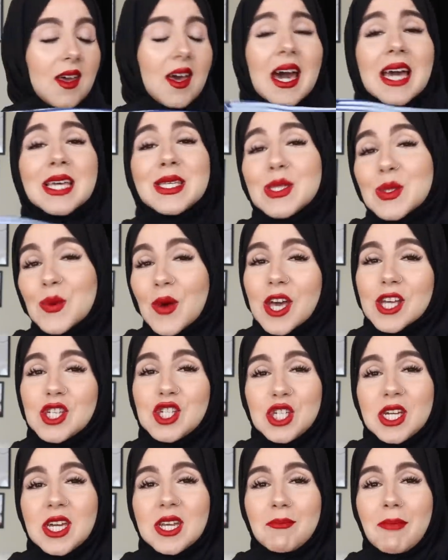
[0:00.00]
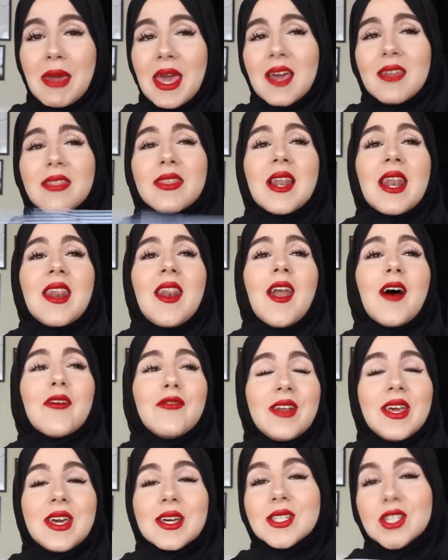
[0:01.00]
I swear Shein make the
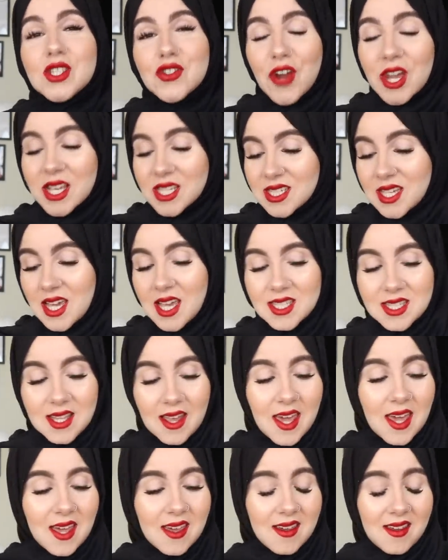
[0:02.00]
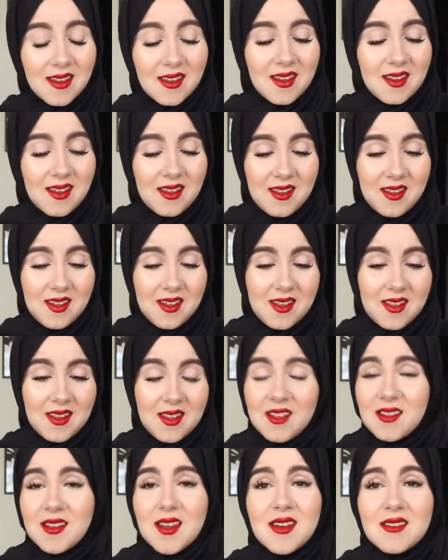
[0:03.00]
loveliest dresses. Like,
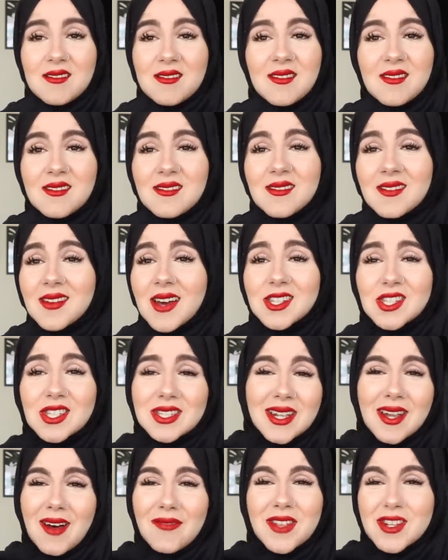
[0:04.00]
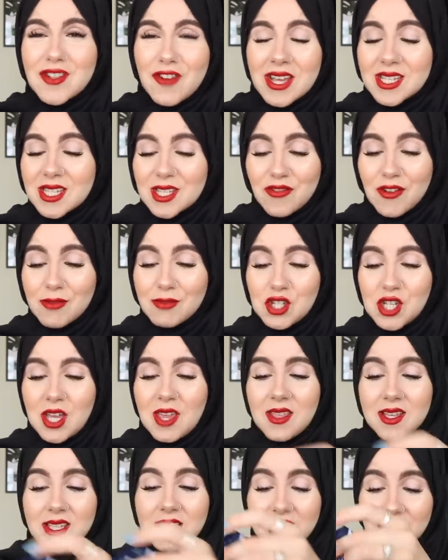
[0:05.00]
I just love the dresses from
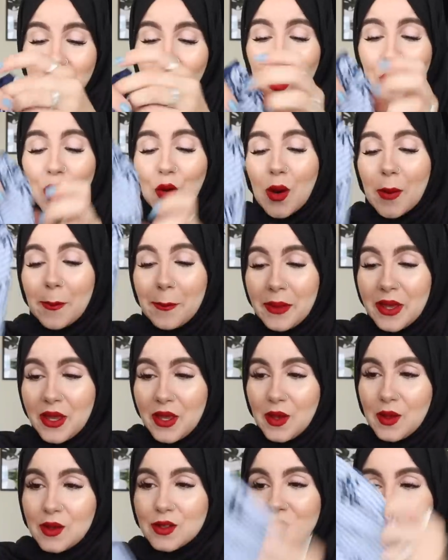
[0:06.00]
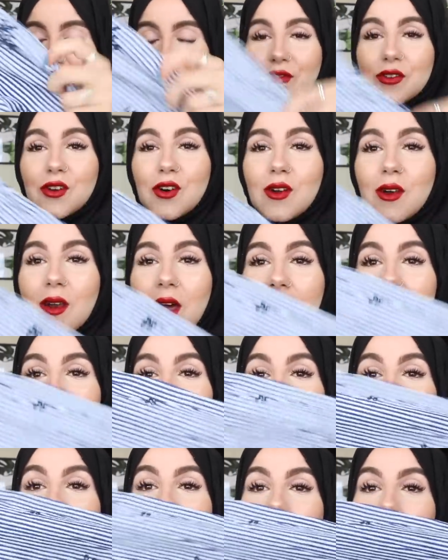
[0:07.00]
Shein. They're so beautiful. Like,
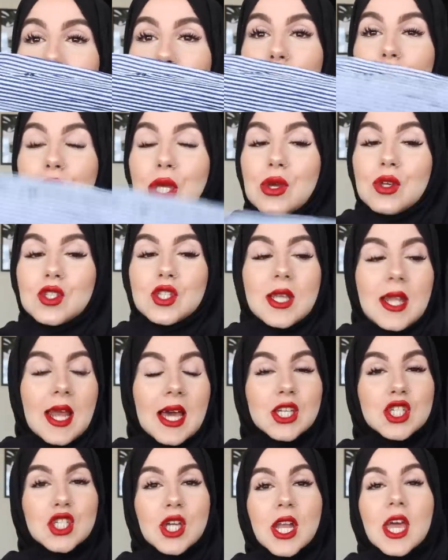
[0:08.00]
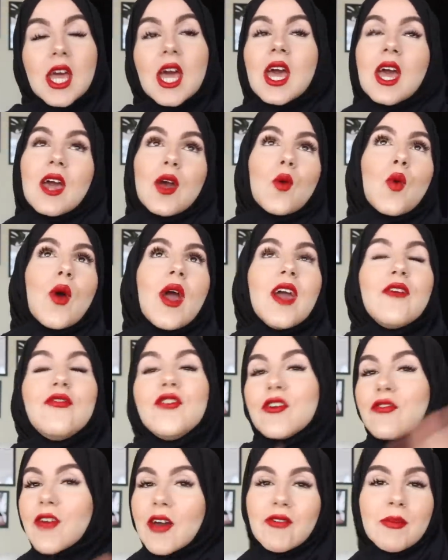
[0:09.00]
there's such a huge selection. If
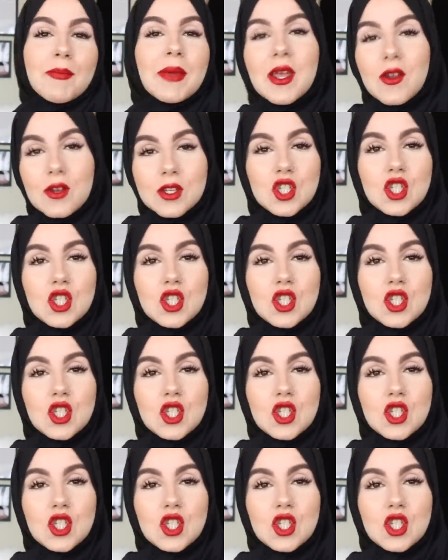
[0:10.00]
you've ever been on